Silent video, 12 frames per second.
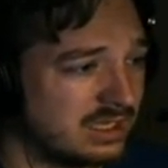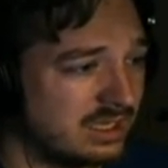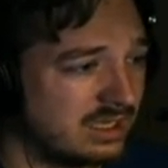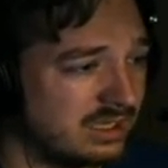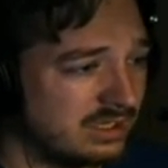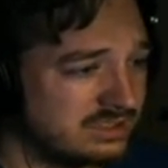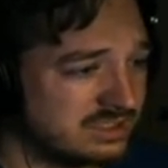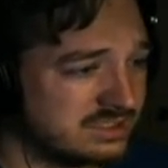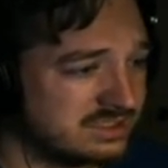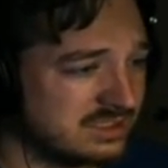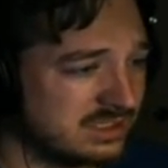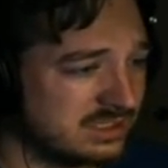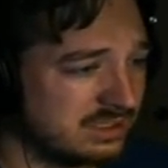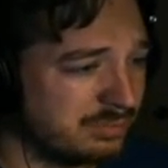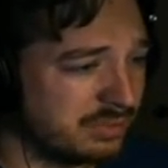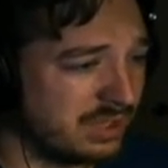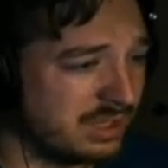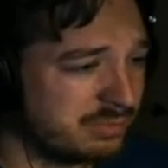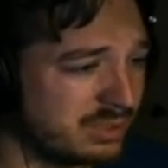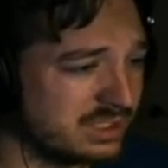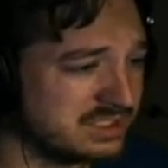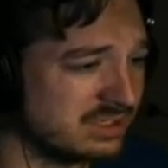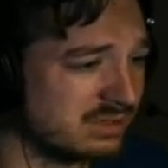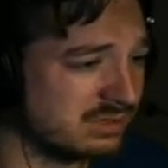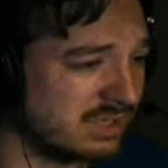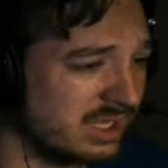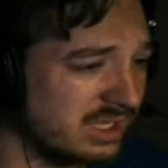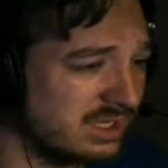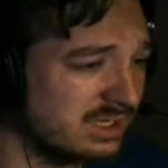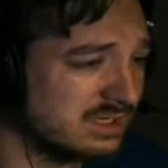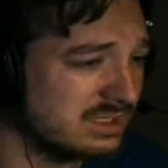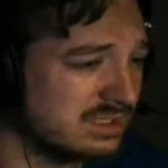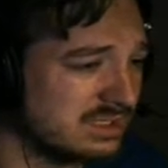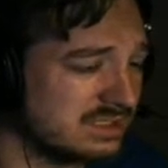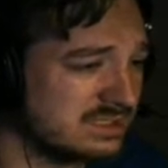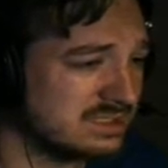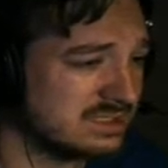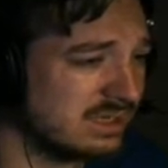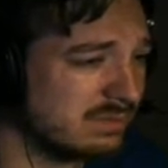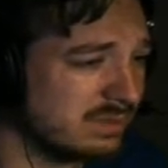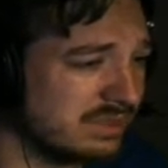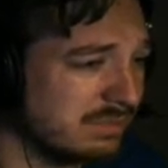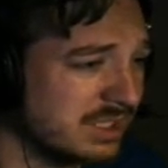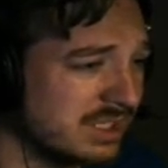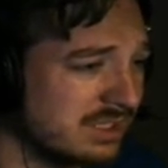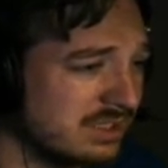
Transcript: I'll just uh, apply pressure, okay? Stay with me.